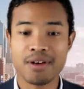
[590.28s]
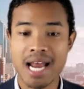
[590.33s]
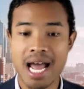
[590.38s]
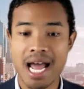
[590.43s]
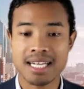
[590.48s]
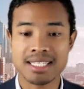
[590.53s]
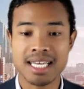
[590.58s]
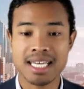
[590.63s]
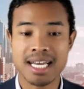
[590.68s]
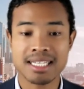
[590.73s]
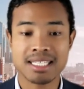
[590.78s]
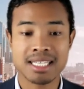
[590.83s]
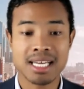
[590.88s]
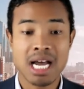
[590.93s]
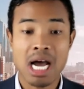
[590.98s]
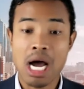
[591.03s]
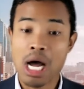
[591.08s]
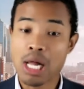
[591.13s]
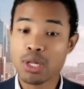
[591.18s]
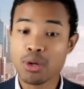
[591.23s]
assets,
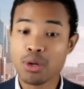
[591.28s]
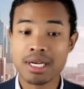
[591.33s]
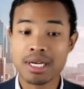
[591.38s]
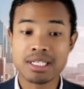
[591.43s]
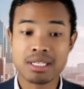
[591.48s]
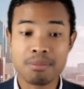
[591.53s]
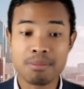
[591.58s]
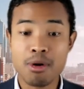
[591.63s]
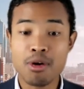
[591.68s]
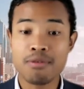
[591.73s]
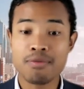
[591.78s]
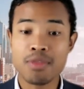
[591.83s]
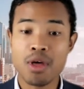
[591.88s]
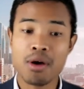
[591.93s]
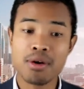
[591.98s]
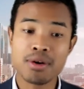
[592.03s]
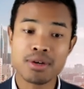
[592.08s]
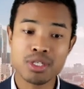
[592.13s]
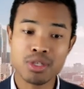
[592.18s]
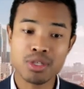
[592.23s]
looking to move
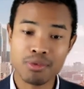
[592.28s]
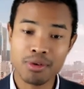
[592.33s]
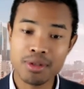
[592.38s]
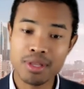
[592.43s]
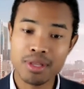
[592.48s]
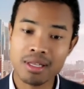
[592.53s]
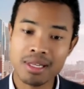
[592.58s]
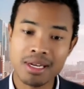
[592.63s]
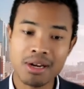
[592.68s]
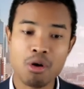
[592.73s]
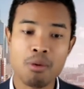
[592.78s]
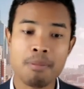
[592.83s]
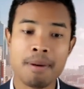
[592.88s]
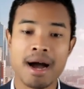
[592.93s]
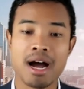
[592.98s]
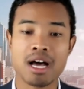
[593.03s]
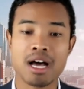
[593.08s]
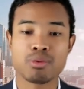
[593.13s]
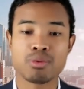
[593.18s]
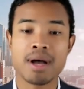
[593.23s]
those through the clinical
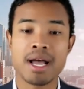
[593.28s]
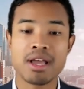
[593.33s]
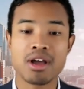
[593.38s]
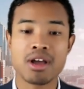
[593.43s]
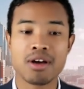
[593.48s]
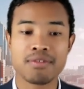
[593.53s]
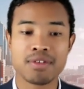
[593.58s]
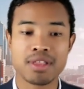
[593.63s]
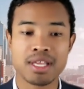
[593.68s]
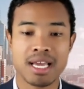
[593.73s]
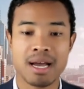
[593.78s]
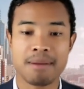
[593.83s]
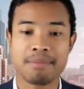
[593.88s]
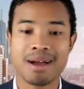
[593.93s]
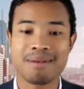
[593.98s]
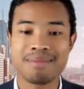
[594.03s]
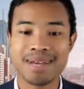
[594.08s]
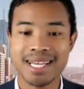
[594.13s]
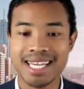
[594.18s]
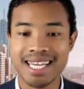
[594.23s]
pathway over the
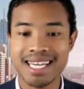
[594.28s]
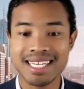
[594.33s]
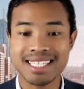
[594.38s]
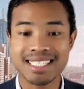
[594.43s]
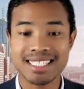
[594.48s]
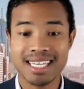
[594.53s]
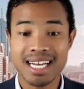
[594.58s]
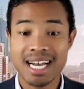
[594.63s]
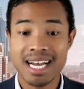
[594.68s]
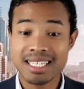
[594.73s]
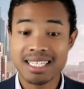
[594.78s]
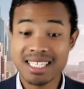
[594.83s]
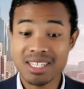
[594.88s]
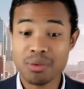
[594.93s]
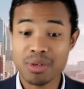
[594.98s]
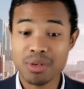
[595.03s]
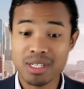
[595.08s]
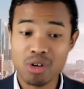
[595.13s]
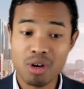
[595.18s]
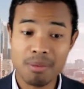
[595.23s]
upcoming years. Did you
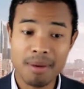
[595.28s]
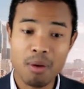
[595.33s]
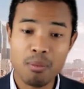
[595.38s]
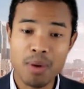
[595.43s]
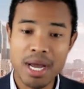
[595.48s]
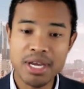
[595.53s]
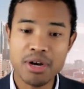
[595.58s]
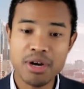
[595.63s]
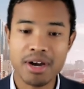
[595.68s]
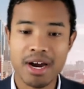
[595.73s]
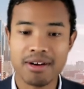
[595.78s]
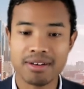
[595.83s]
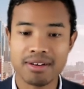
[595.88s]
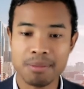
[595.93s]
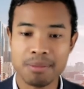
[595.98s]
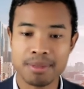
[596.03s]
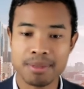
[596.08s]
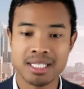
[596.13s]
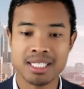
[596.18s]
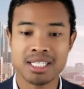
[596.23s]
want to talk about where you're currently
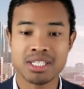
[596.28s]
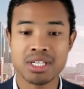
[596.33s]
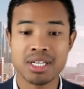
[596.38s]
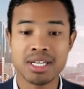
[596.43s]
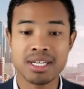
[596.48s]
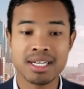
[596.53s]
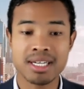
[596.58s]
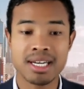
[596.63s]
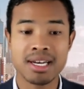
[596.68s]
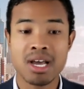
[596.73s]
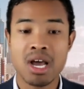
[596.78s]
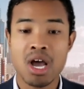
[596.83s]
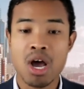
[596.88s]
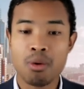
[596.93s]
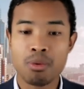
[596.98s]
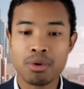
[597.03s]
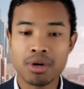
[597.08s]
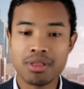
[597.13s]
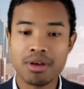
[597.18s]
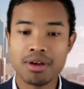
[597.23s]
positioned and
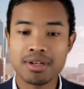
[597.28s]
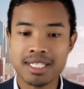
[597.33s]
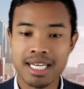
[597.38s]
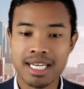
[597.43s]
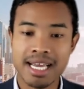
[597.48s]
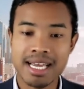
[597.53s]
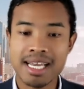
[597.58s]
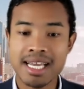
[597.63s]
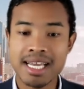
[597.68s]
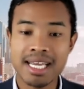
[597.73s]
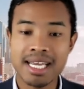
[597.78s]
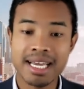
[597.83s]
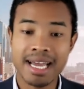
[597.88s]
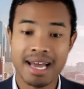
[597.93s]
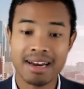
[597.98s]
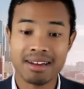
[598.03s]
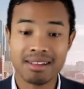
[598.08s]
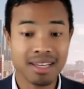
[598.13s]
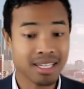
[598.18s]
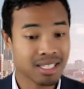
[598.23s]
what are those key
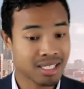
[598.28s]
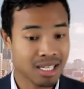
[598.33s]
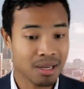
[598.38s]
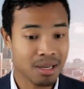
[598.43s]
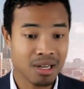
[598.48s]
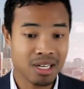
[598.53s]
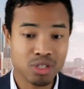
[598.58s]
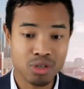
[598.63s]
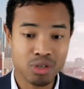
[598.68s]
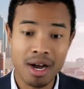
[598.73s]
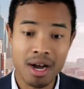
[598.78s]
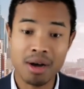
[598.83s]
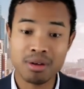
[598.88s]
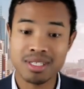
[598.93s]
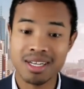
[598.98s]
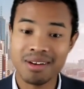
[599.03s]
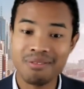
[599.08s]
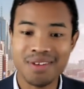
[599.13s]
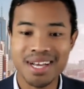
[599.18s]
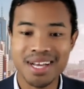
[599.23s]
catalysts and trials that
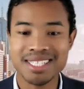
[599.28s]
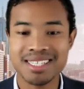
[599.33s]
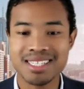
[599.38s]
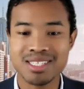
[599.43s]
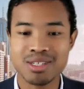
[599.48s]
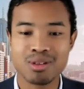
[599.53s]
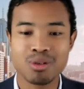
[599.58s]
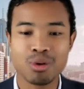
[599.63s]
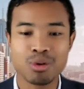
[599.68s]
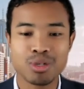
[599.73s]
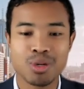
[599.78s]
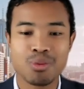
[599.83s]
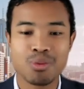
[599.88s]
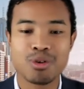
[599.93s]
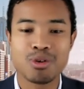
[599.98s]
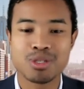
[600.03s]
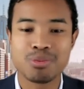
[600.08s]
investors should look towards